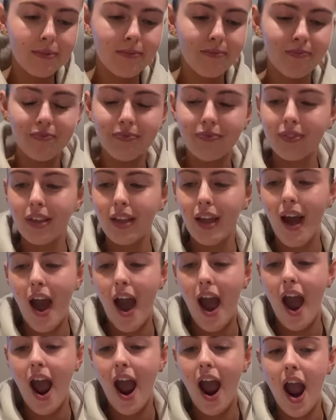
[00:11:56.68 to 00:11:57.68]
Yeah, that's a bit
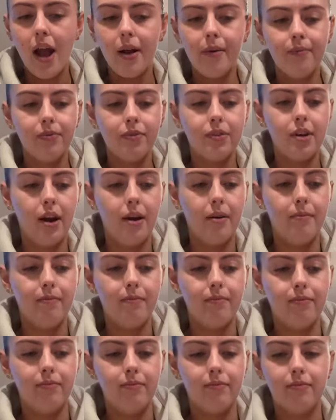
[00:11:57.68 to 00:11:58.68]
much. Sorry. I'll let
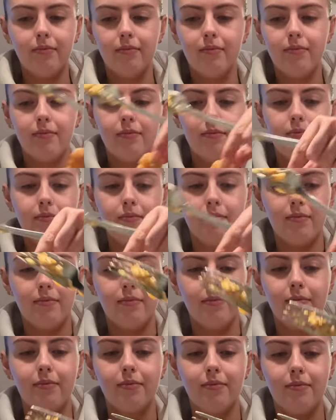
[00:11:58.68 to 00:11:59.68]
you away with if
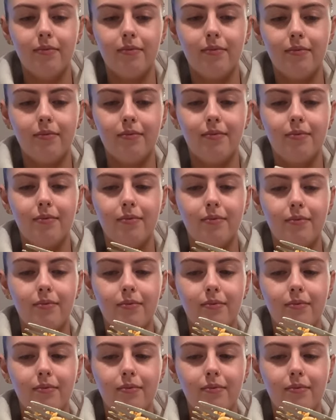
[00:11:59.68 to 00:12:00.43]
International Women's Day in that.